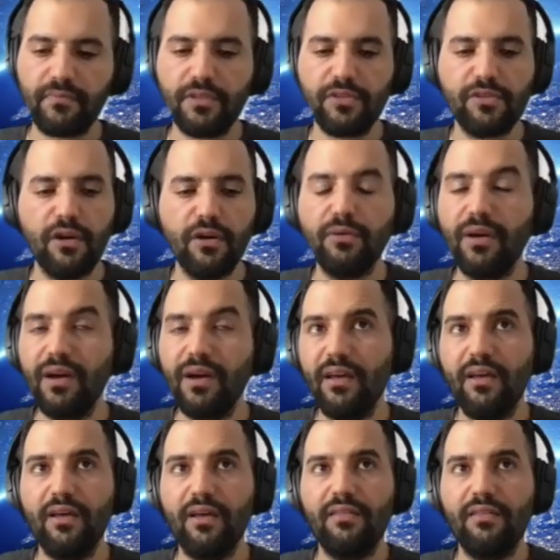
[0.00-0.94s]
So
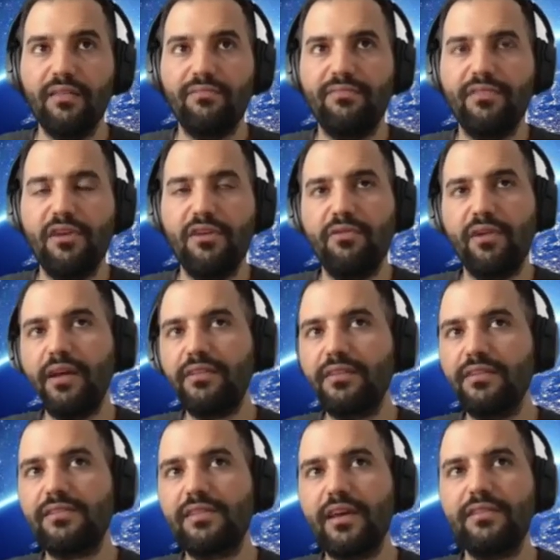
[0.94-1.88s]
the
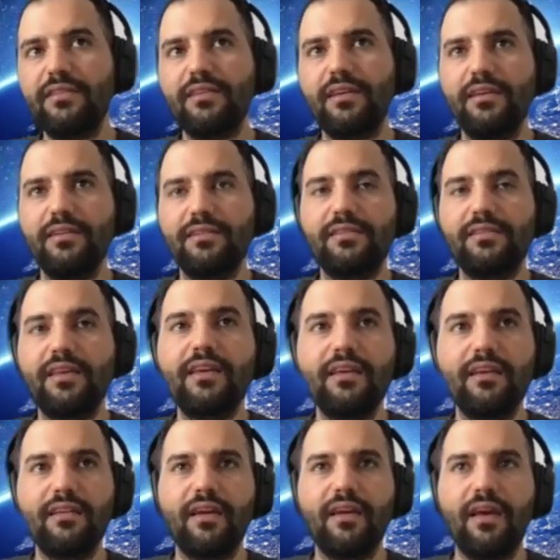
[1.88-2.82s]
United States is
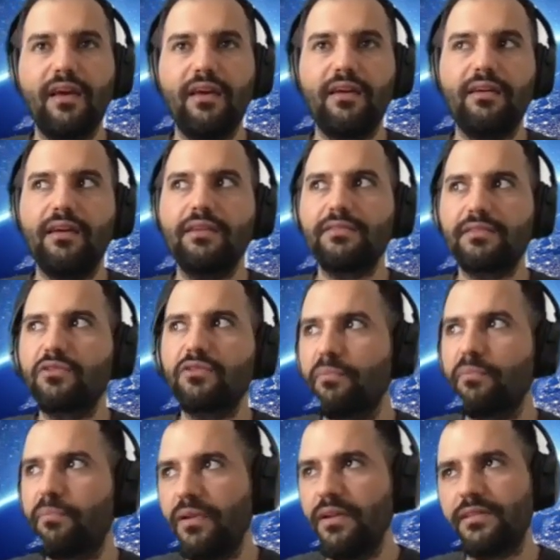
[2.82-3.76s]
taking a, is
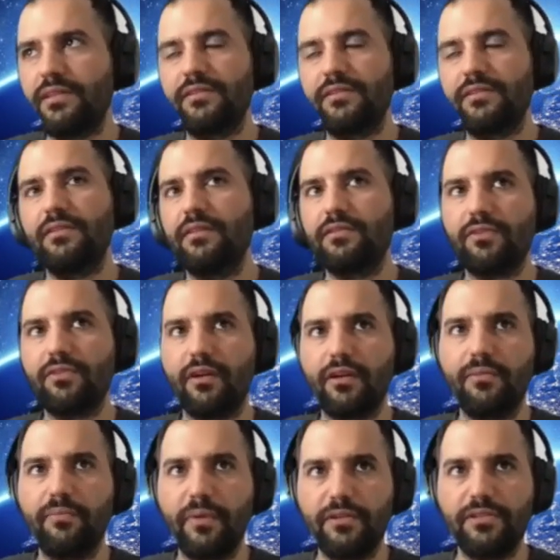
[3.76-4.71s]
complicit in this
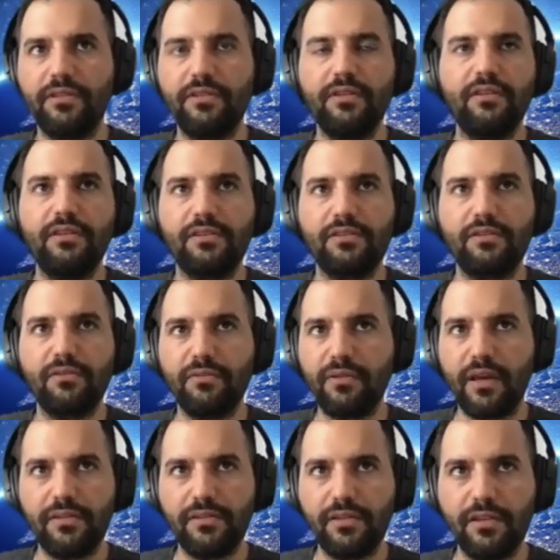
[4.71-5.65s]
occupation, in this
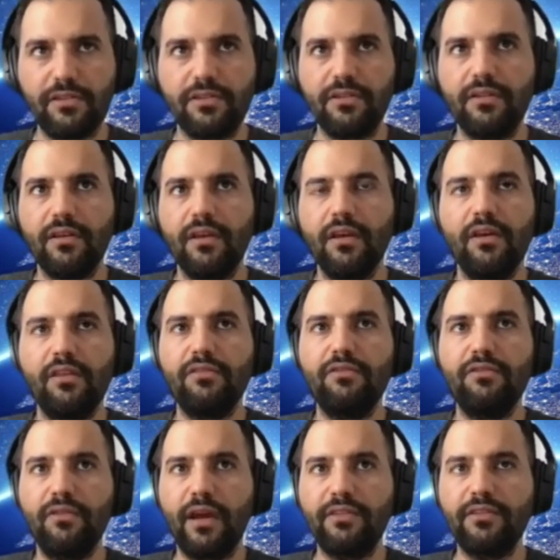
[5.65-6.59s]
colonization.
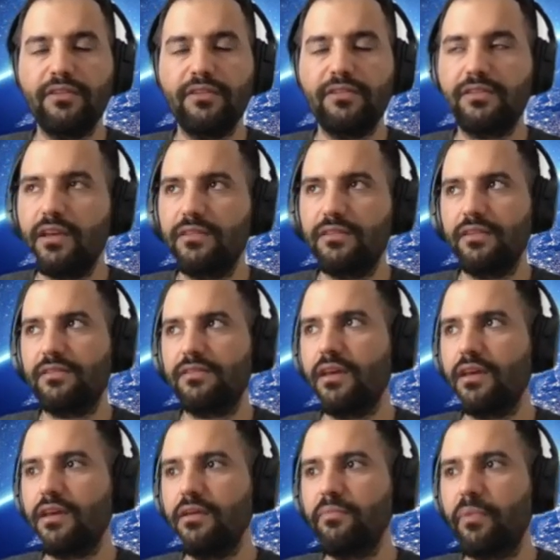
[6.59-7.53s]
The United States is
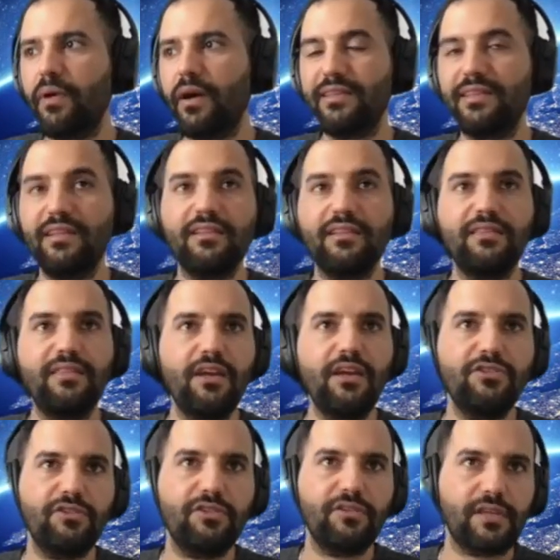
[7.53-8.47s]
taking part in a
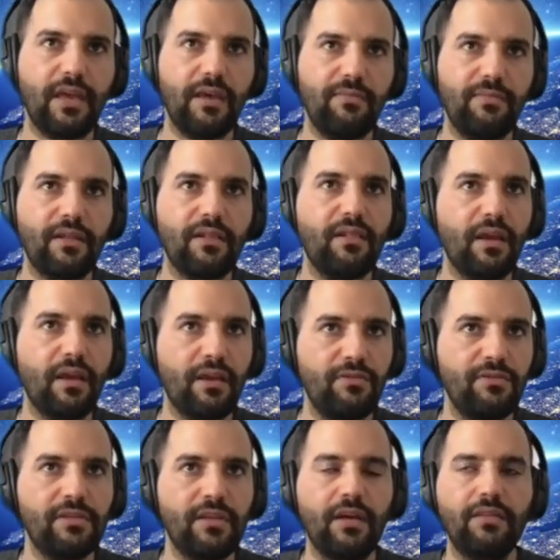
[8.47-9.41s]
dangerous game that, like
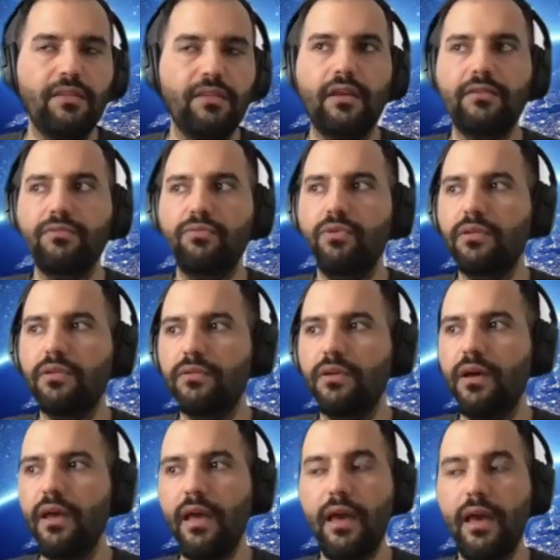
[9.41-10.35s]
you said, that it
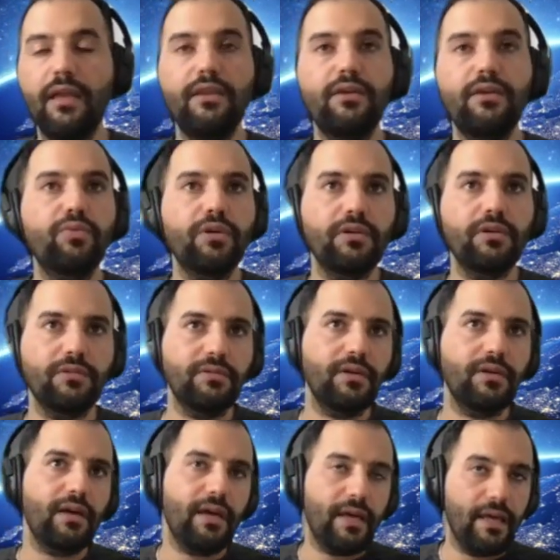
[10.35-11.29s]
will and it
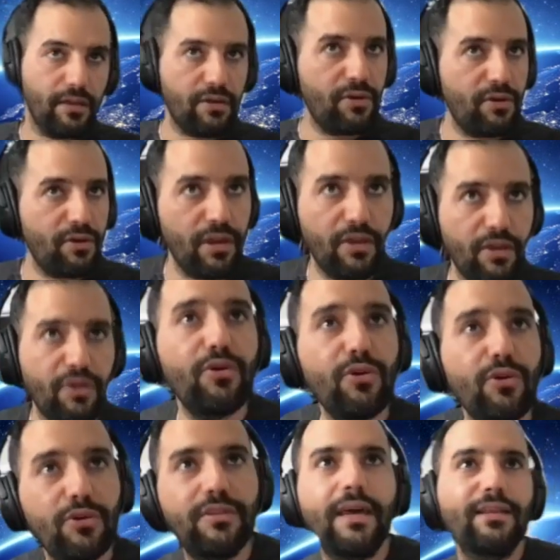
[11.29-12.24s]
will and it, it
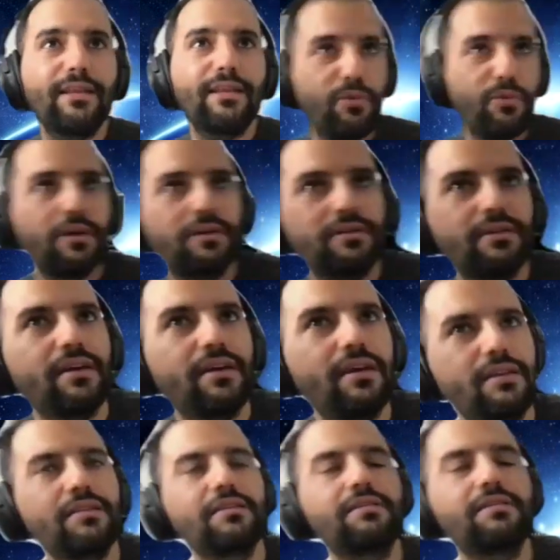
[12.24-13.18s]
could and it will
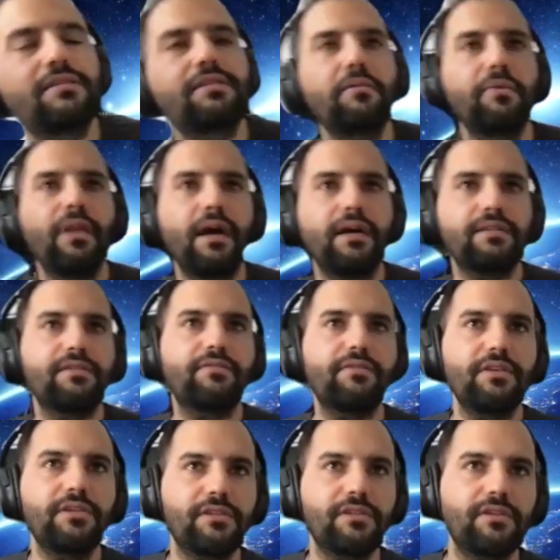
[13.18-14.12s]
destabilize the
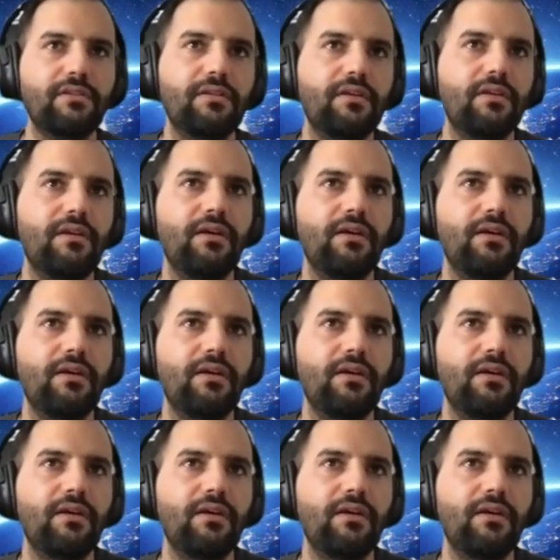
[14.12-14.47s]
region.